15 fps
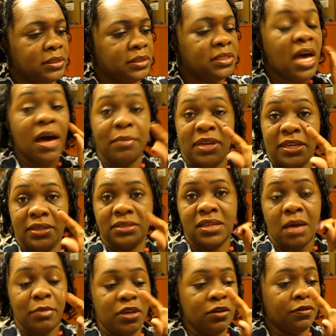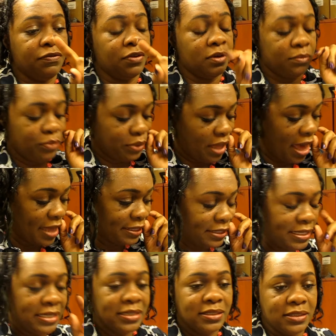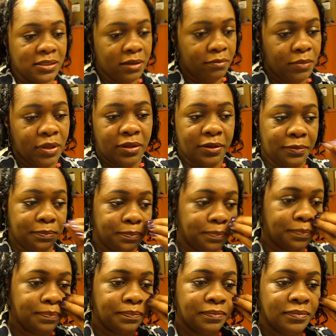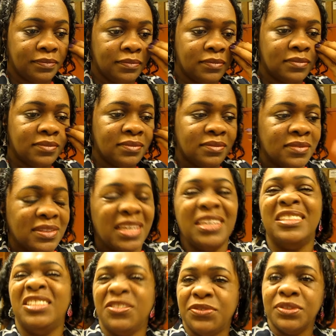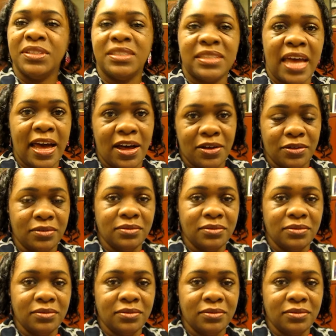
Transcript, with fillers: Tommy Tommy Hilfiger but I needed some um, a different style